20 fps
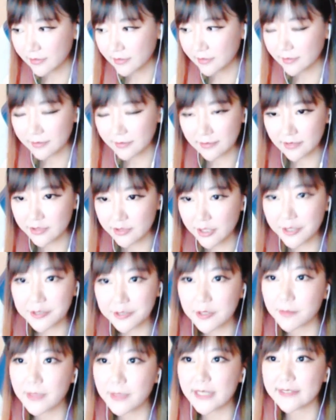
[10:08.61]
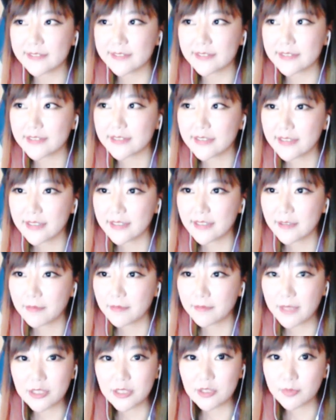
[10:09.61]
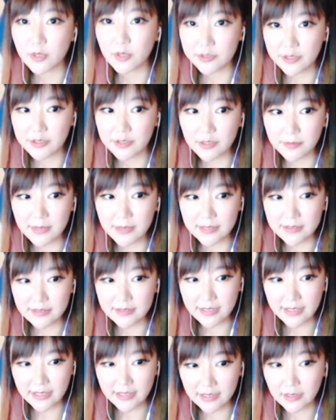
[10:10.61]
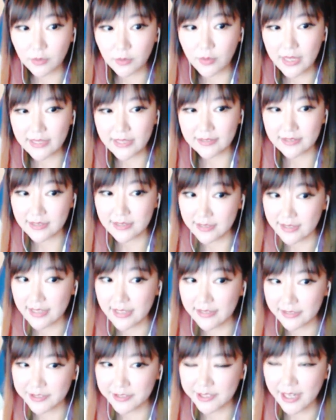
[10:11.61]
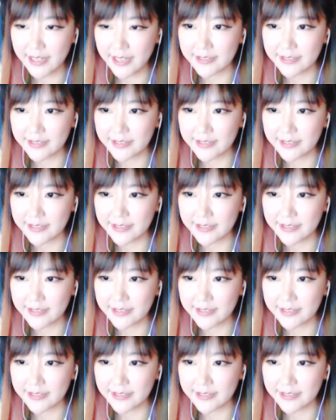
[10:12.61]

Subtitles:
tournament, much more tournament in the West than in China.